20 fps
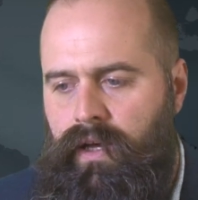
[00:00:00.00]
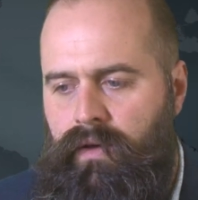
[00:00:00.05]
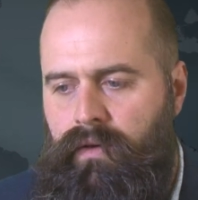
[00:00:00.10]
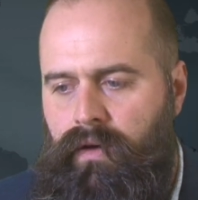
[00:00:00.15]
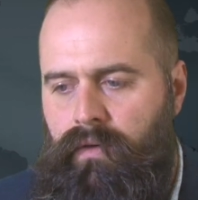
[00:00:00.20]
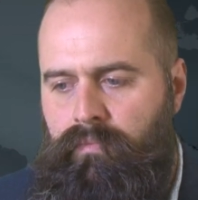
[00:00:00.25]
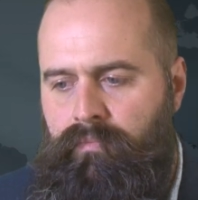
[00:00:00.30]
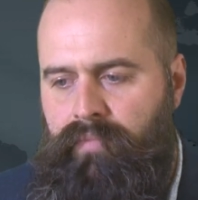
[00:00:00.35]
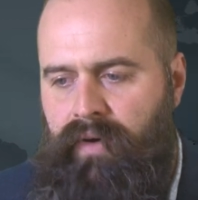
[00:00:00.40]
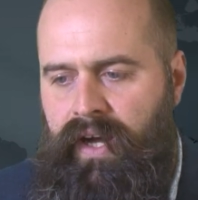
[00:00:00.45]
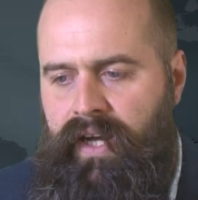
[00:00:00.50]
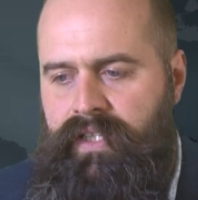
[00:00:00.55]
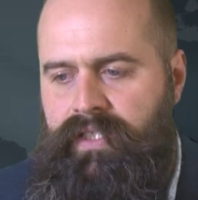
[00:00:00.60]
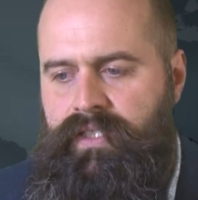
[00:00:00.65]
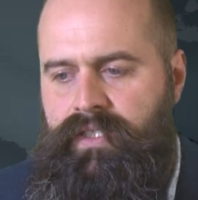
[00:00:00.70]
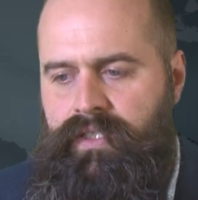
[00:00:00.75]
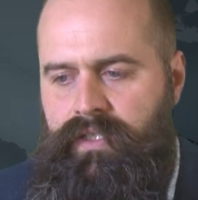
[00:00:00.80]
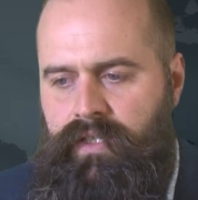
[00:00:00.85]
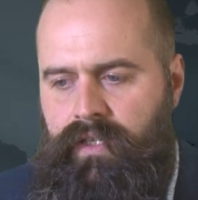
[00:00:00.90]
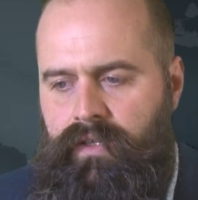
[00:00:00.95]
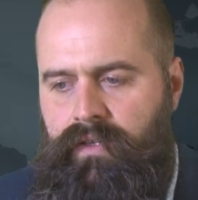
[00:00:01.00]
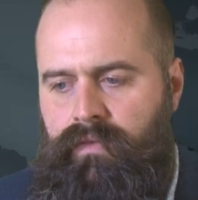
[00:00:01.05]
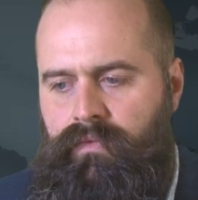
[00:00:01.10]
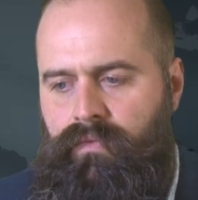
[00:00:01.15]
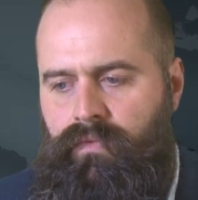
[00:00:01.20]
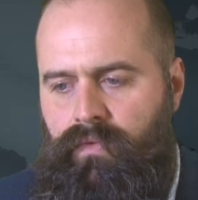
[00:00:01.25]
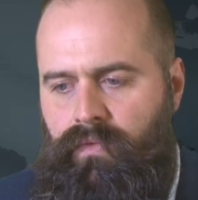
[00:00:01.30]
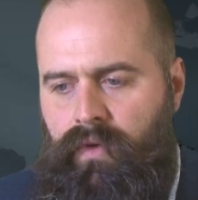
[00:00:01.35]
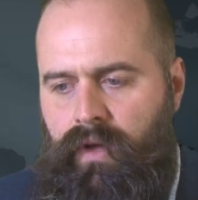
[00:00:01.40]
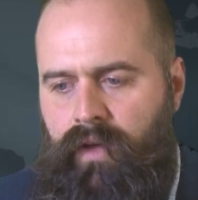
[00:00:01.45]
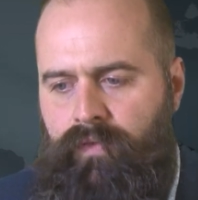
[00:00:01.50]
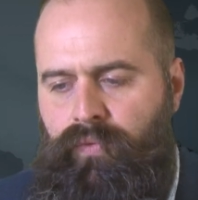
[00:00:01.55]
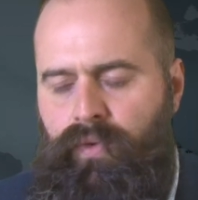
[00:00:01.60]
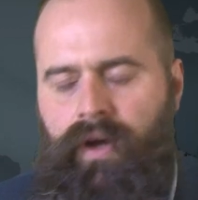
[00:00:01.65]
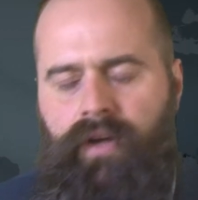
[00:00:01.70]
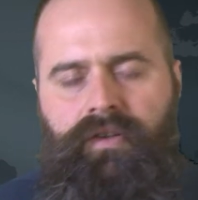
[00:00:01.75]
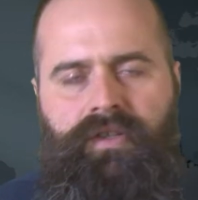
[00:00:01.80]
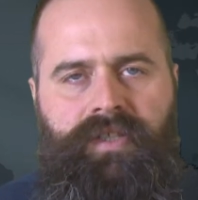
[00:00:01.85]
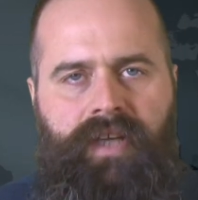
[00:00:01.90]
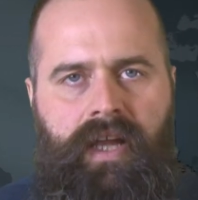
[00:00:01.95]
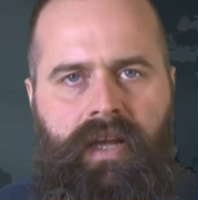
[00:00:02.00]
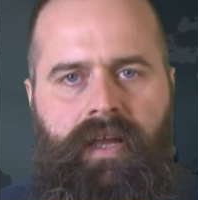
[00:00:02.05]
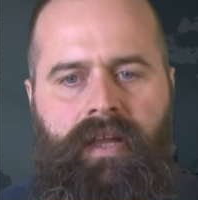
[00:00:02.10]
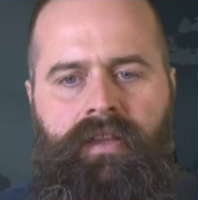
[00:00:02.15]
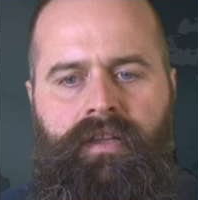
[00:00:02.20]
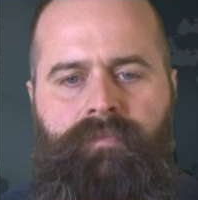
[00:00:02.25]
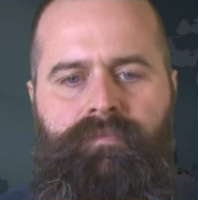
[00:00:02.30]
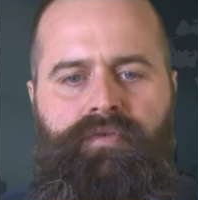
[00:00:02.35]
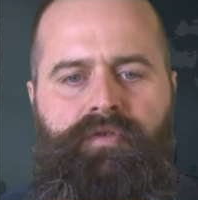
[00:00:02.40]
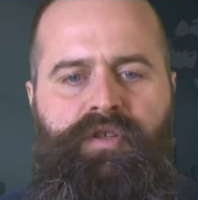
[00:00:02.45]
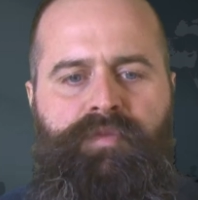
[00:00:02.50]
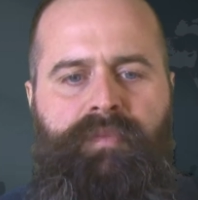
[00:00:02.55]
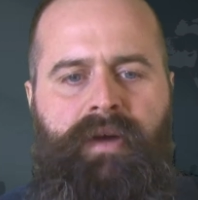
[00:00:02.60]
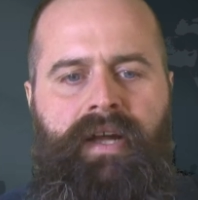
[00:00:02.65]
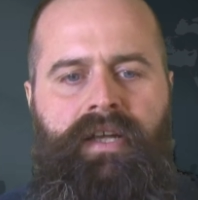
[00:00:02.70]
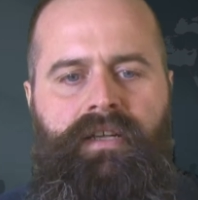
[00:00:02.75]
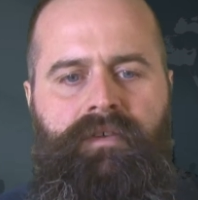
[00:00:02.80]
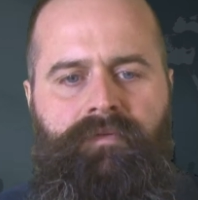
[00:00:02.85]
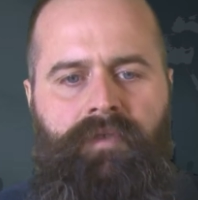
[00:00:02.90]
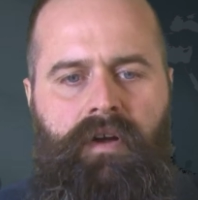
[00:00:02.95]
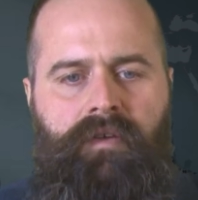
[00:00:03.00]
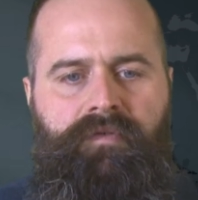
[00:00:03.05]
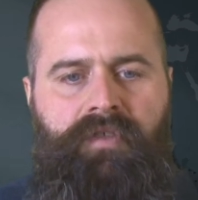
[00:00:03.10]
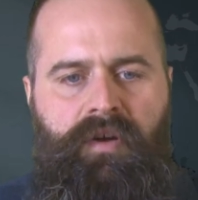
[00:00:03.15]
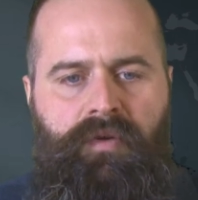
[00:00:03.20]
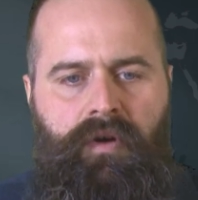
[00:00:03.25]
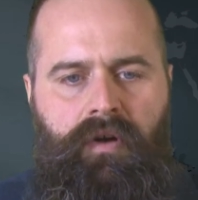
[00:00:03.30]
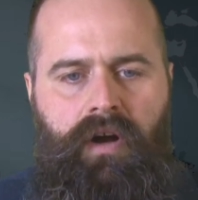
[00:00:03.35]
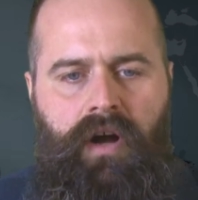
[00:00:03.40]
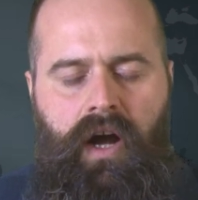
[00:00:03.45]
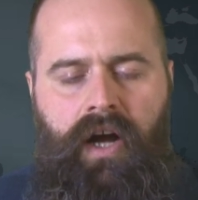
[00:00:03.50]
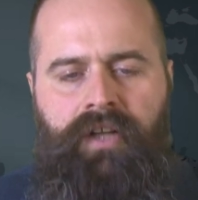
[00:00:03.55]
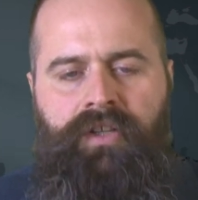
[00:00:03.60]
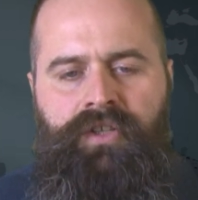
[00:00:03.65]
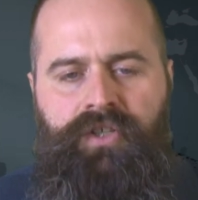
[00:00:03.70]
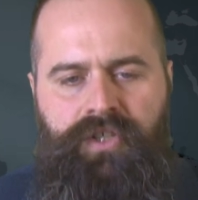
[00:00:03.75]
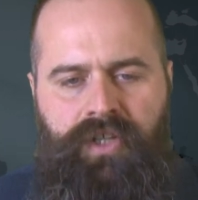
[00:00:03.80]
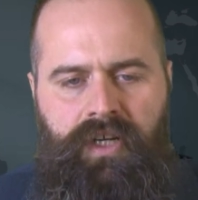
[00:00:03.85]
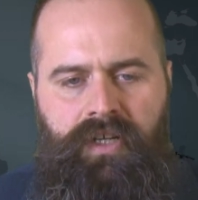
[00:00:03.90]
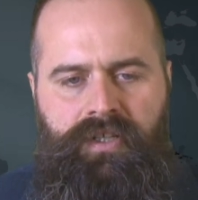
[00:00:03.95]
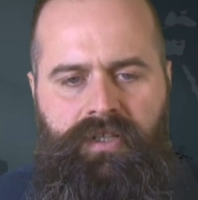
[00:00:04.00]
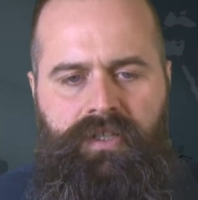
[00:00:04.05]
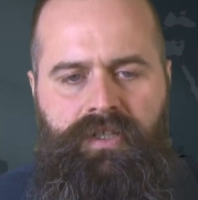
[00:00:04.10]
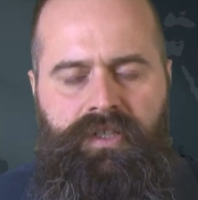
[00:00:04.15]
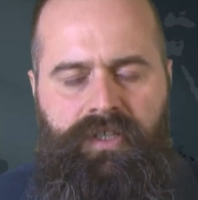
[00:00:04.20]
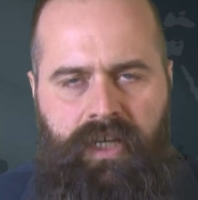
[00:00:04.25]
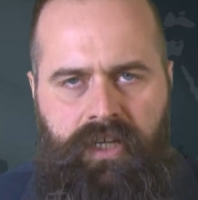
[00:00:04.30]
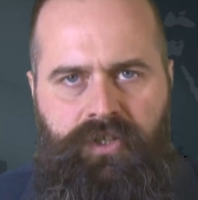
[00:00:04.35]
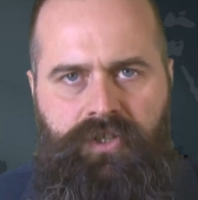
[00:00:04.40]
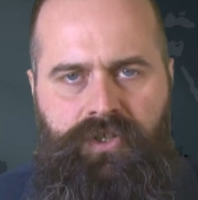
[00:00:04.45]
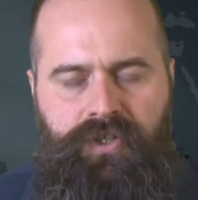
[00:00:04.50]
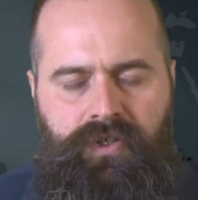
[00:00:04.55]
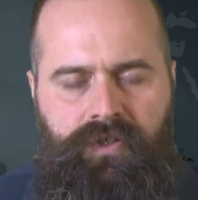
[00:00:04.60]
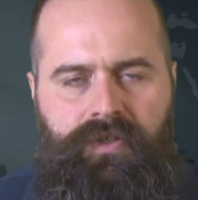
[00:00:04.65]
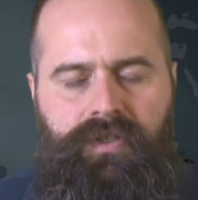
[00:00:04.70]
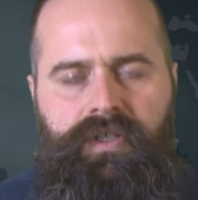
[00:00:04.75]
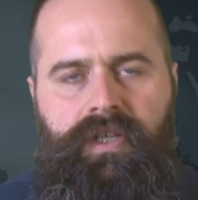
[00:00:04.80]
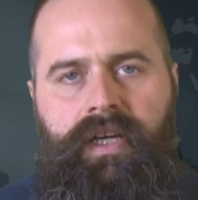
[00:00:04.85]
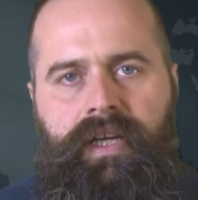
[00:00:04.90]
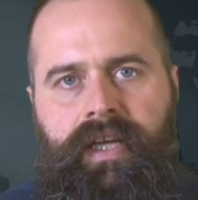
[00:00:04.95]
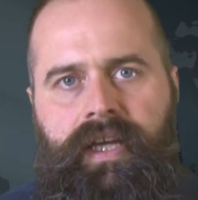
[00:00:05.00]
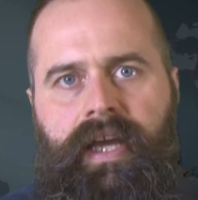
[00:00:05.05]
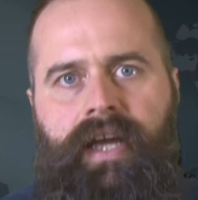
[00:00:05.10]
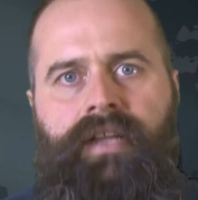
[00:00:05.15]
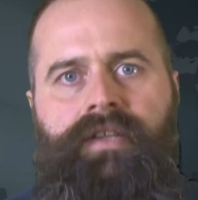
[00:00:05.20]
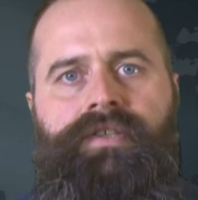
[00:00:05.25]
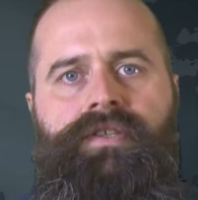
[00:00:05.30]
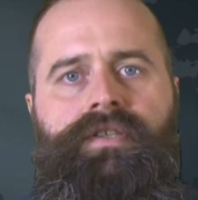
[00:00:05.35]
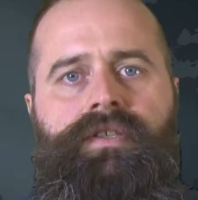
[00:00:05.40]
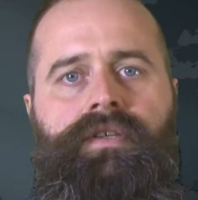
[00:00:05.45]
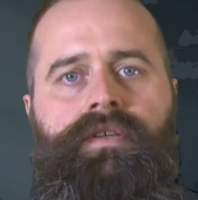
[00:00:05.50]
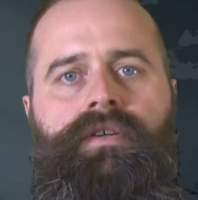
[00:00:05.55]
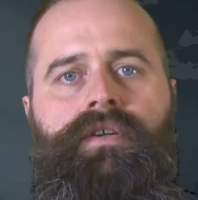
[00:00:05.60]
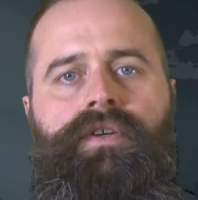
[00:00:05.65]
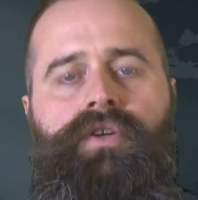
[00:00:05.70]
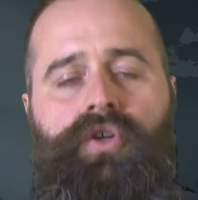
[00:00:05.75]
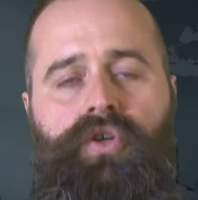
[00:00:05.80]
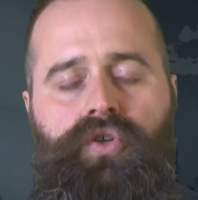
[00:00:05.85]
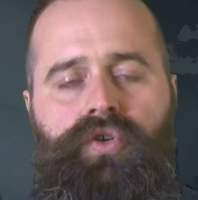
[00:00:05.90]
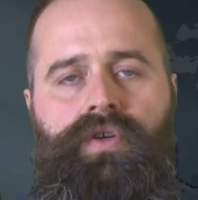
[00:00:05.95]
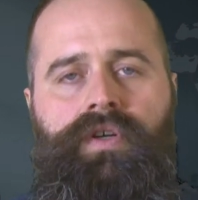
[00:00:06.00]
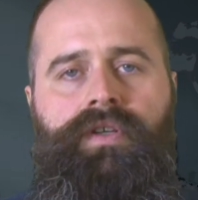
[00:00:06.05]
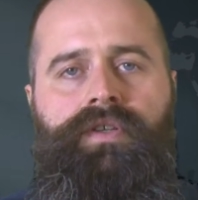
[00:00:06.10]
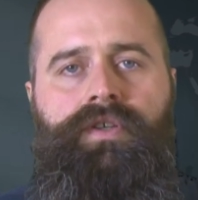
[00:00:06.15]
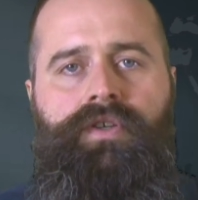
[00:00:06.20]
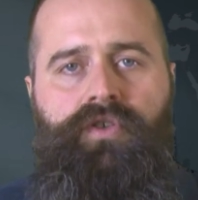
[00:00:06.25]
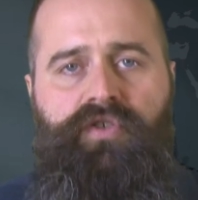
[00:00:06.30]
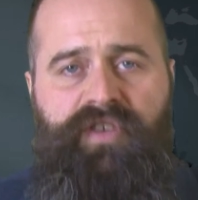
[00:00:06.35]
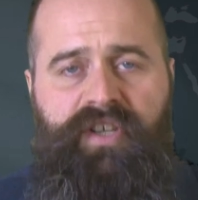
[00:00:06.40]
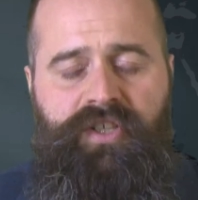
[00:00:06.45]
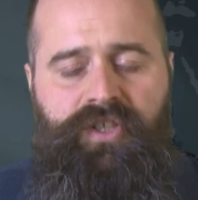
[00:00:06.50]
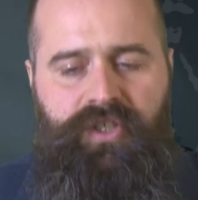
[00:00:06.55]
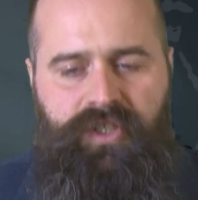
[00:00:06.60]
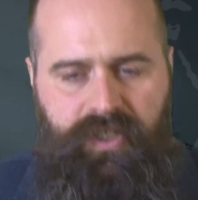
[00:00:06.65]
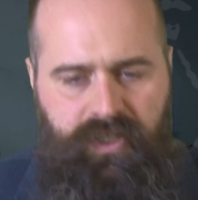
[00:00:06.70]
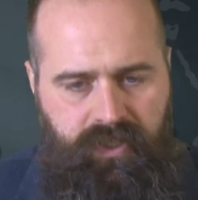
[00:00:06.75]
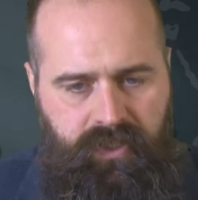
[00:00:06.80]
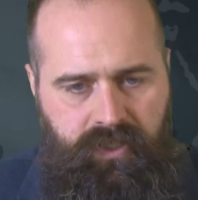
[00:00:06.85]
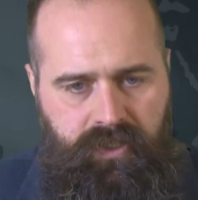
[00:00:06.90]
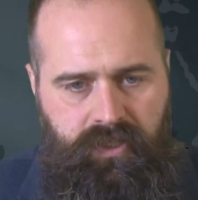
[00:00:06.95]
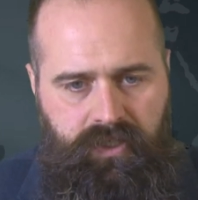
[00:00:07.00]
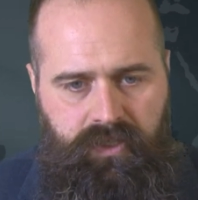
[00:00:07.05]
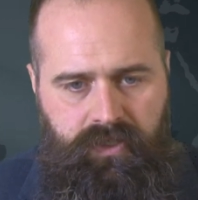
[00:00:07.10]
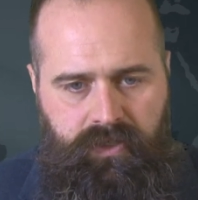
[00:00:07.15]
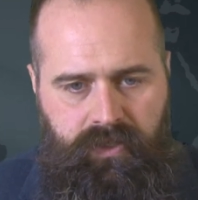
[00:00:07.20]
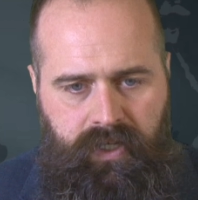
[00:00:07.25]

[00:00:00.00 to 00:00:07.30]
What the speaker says: but if we understand it in the perspective of there were unjust censures against good Christians,